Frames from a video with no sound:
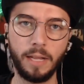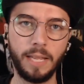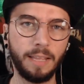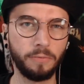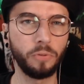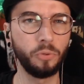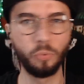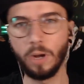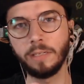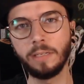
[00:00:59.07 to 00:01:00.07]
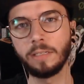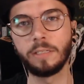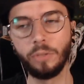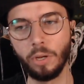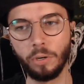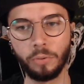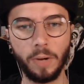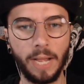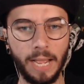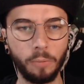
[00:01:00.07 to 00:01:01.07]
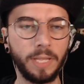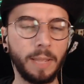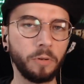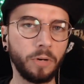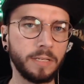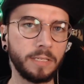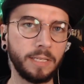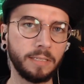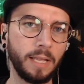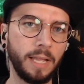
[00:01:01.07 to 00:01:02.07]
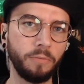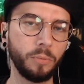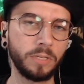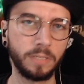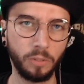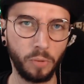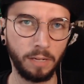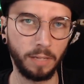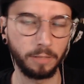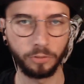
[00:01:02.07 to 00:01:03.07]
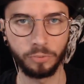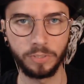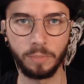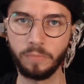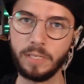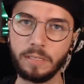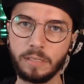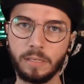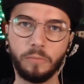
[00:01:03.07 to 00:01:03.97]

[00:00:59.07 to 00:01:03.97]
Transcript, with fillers: If you wanted to know how we came across this, every once in a while, I'll do some of these